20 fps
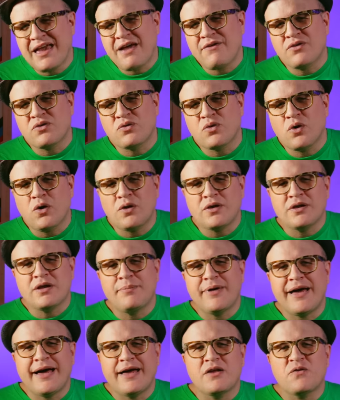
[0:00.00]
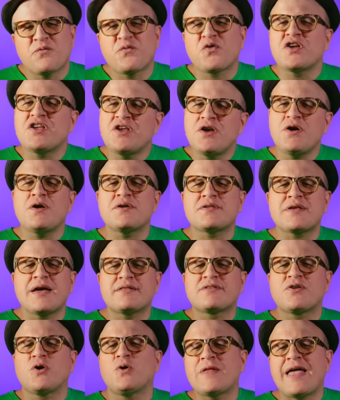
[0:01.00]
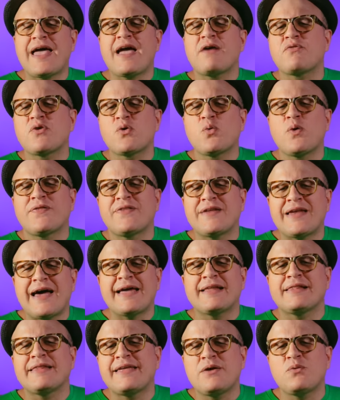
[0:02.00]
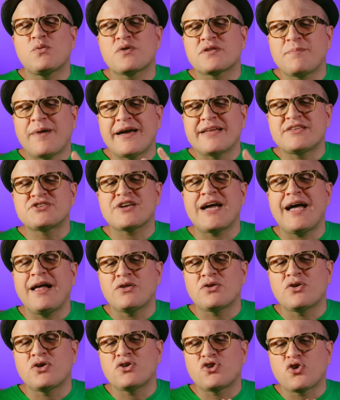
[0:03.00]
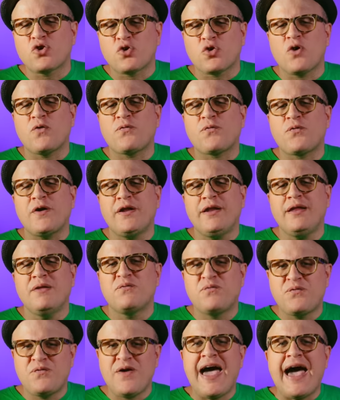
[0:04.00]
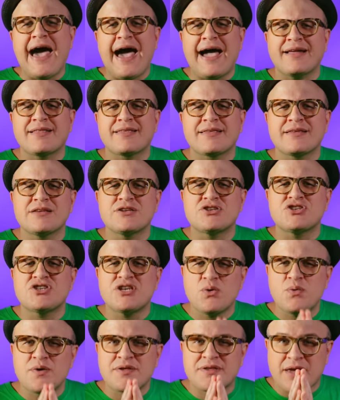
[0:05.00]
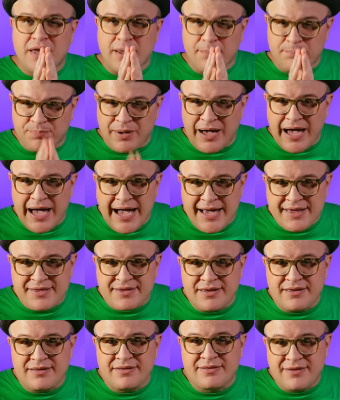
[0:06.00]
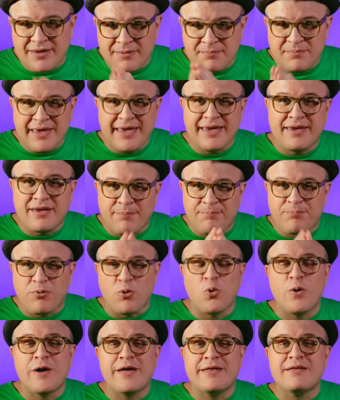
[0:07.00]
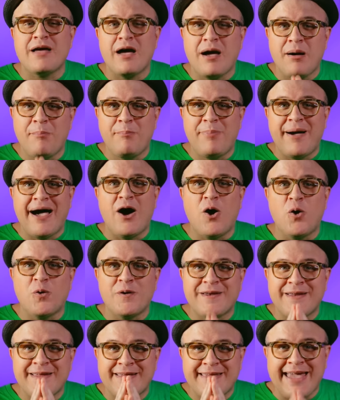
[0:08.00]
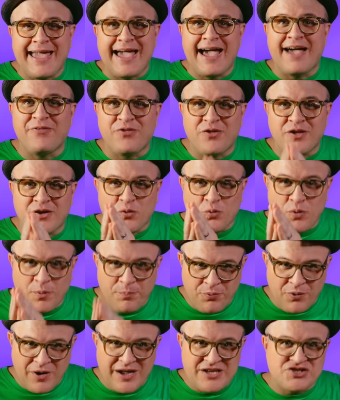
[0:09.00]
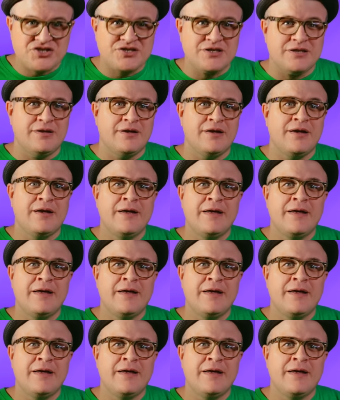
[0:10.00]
Kevin Rowland about it, for years I told everyone that Eileen was my childhood girlfriend. In fact, she was a composite to make a point about Catholic repression.